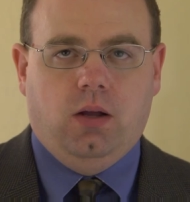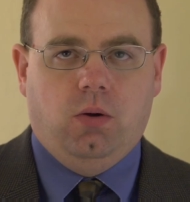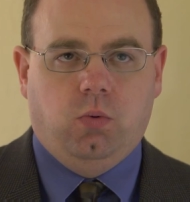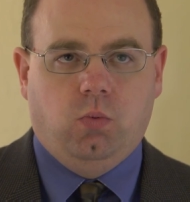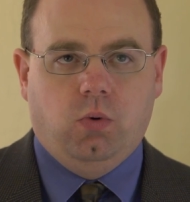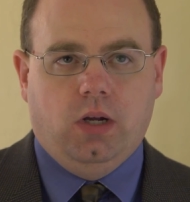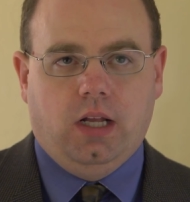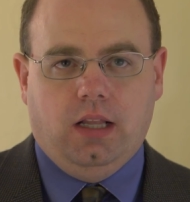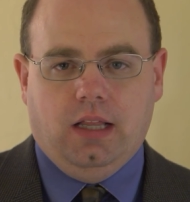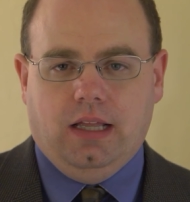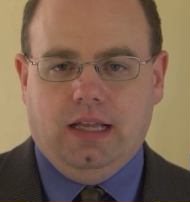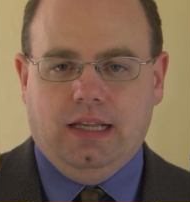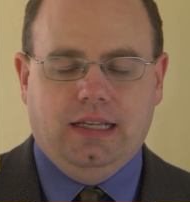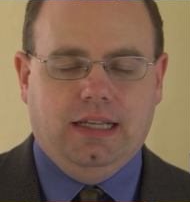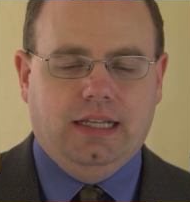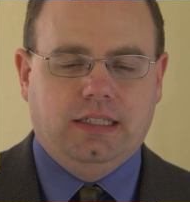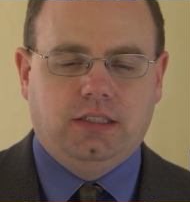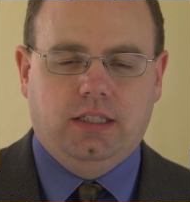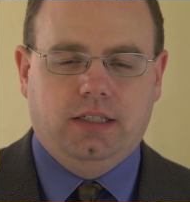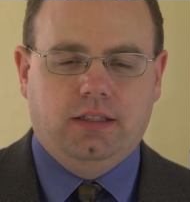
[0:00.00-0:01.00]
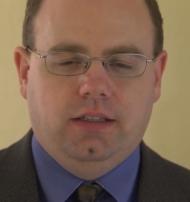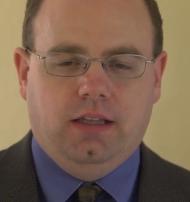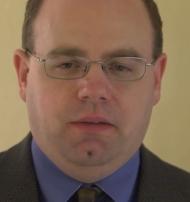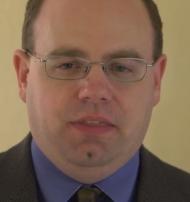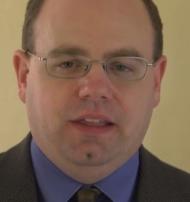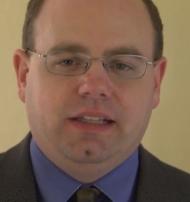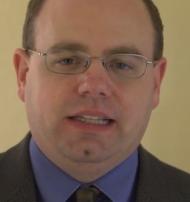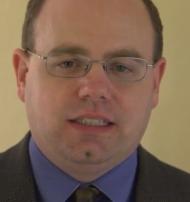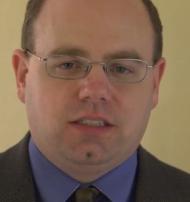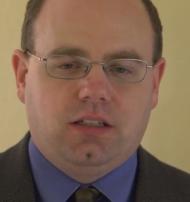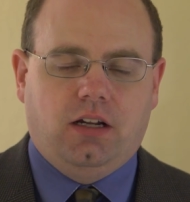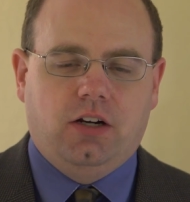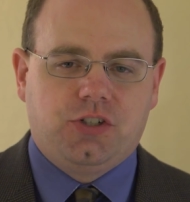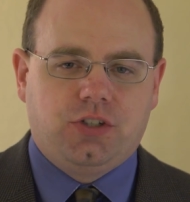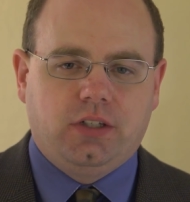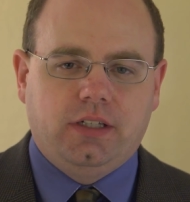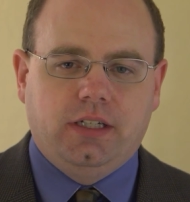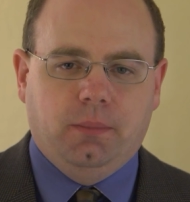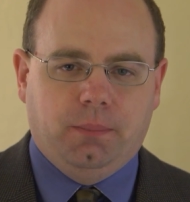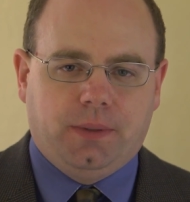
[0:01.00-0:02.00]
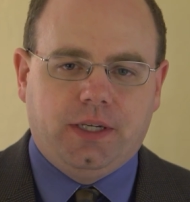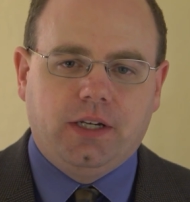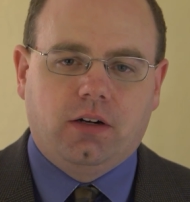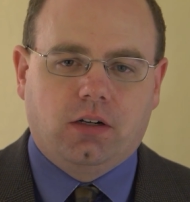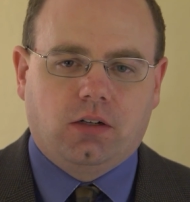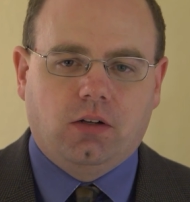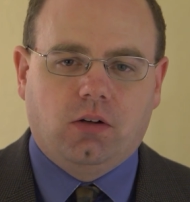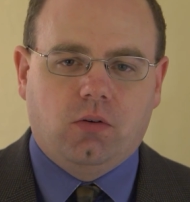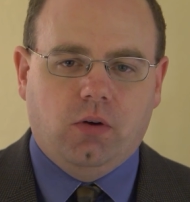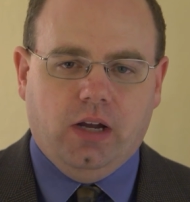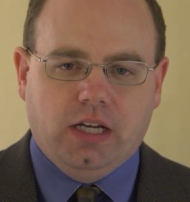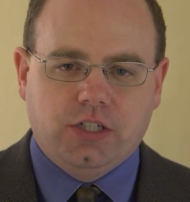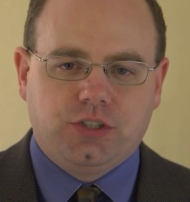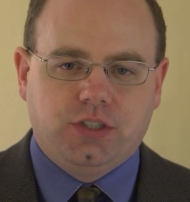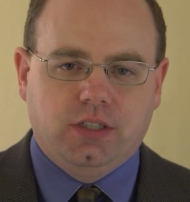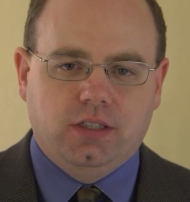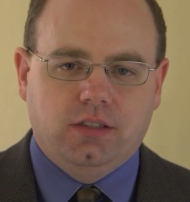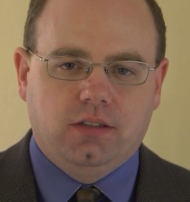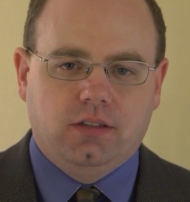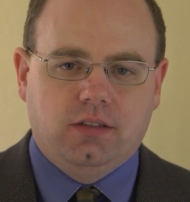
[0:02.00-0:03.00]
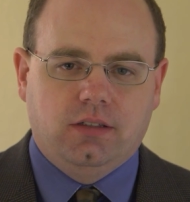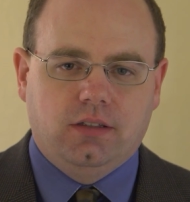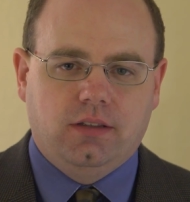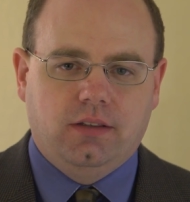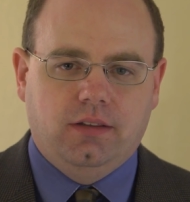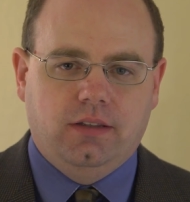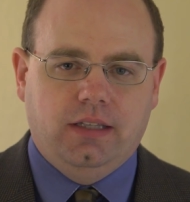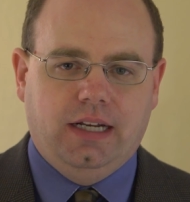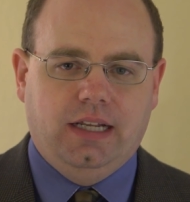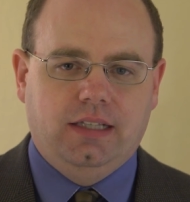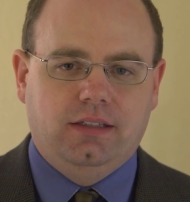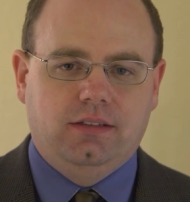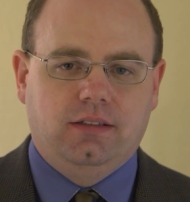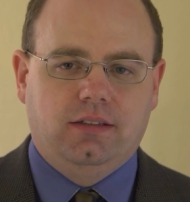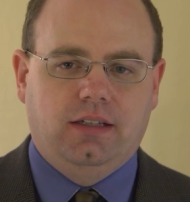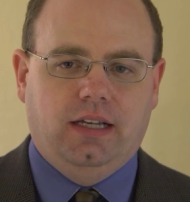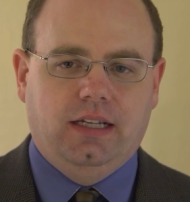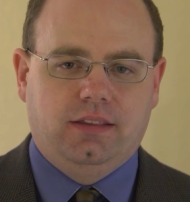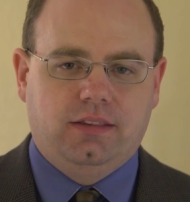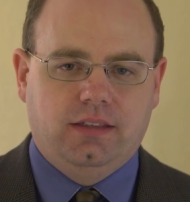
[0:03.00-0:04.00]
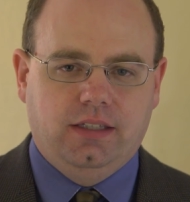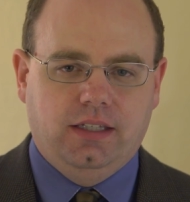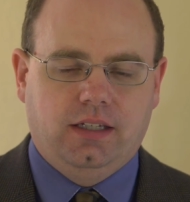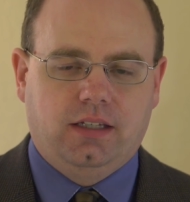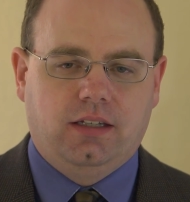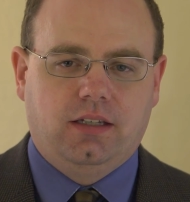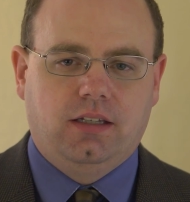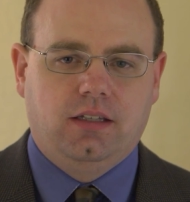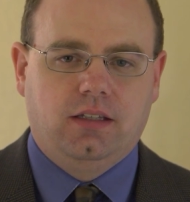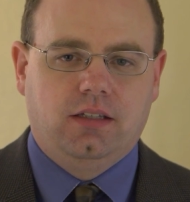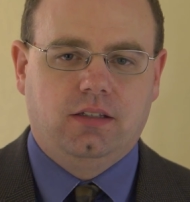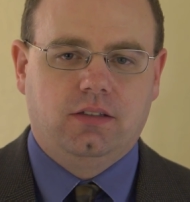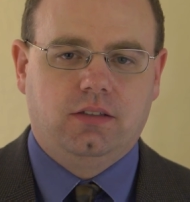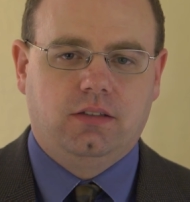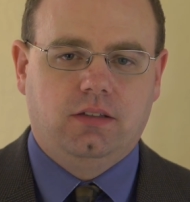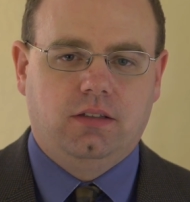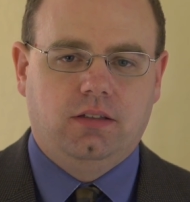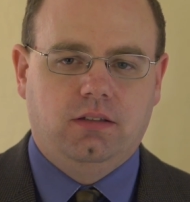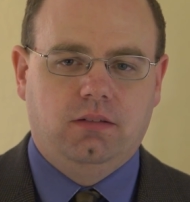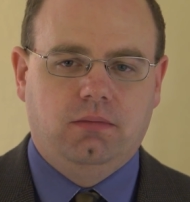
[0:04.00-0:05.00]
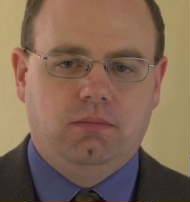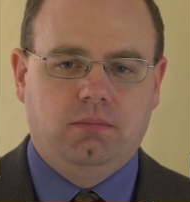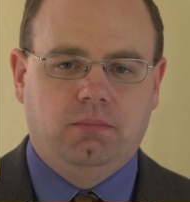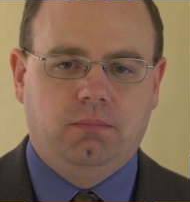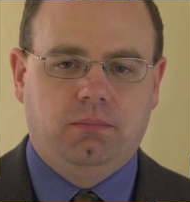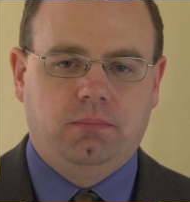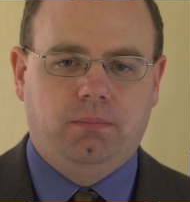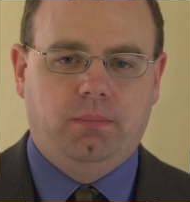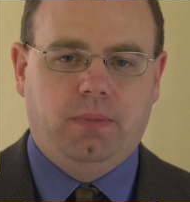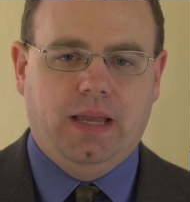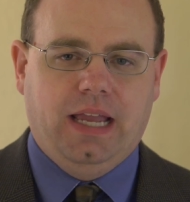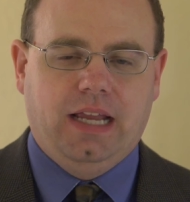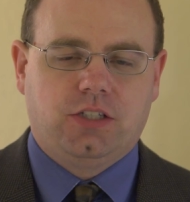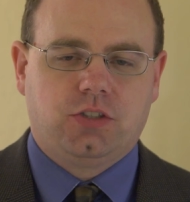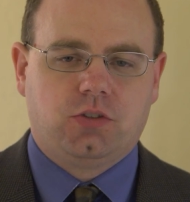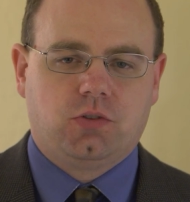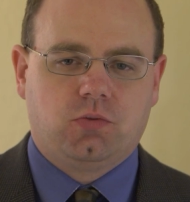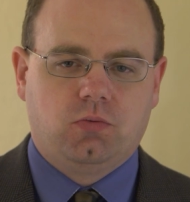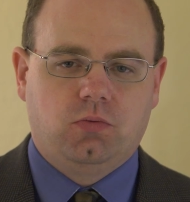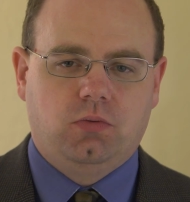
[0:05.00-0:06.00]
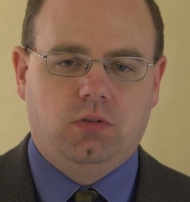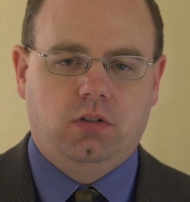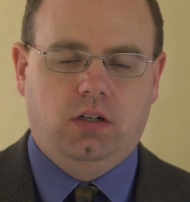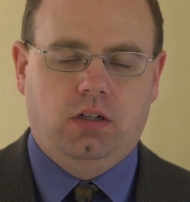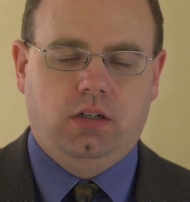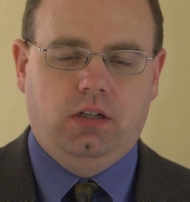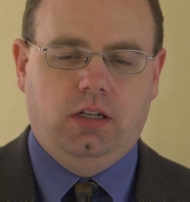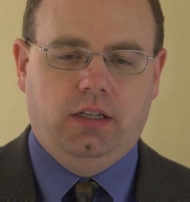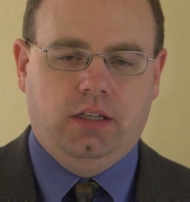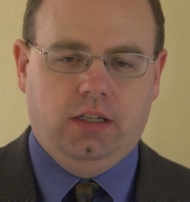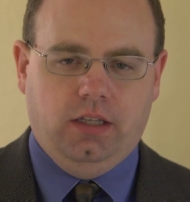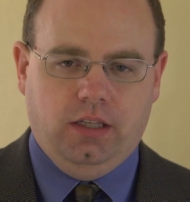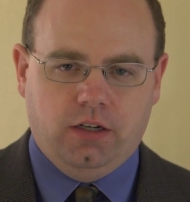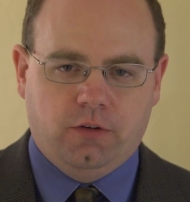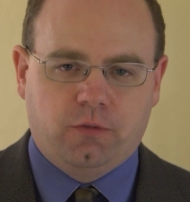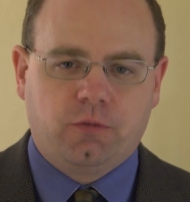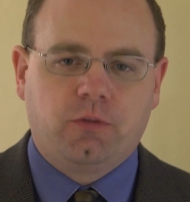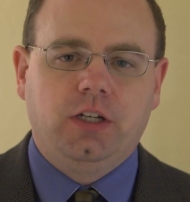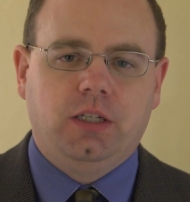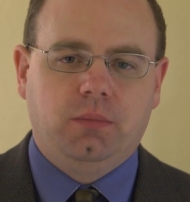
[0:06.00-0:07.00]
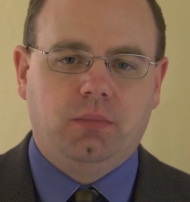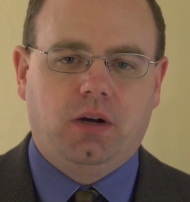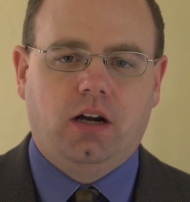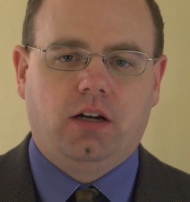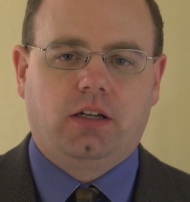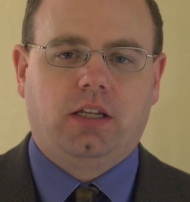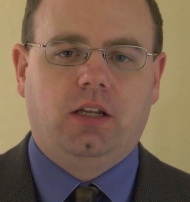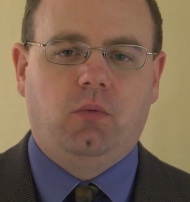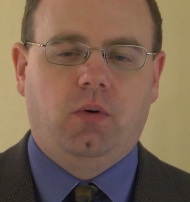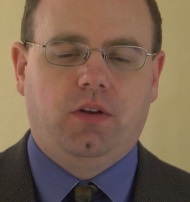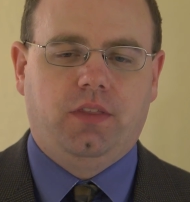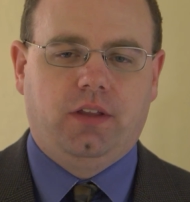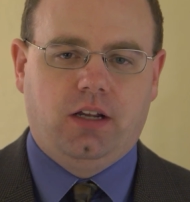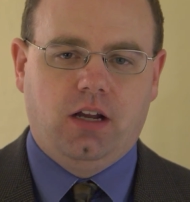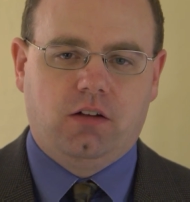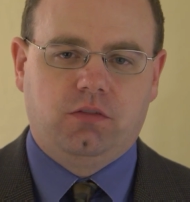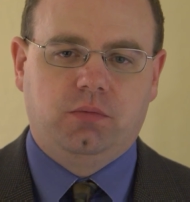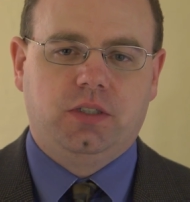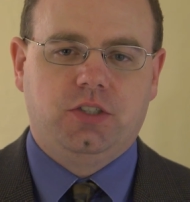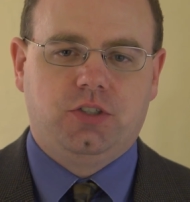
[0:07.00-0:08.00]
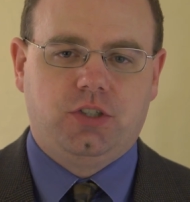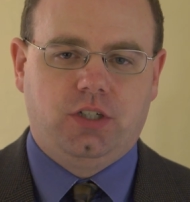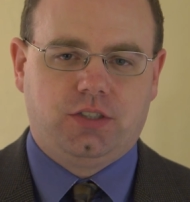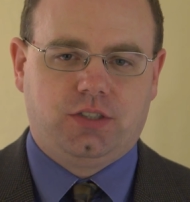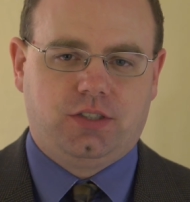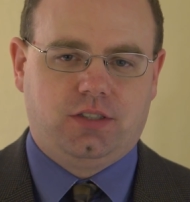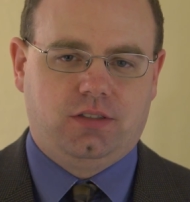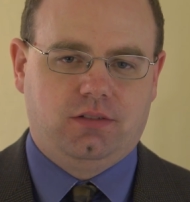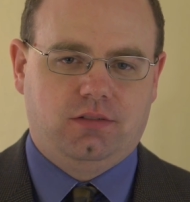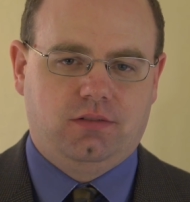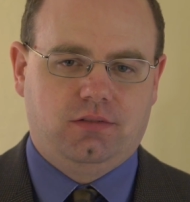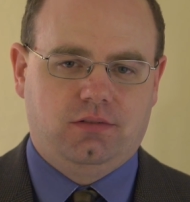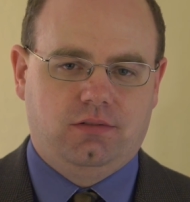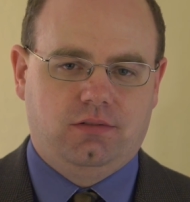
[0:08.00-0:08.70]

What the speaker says: Well, I think that's largely an empirical question, that I think banks, in a free market where the government just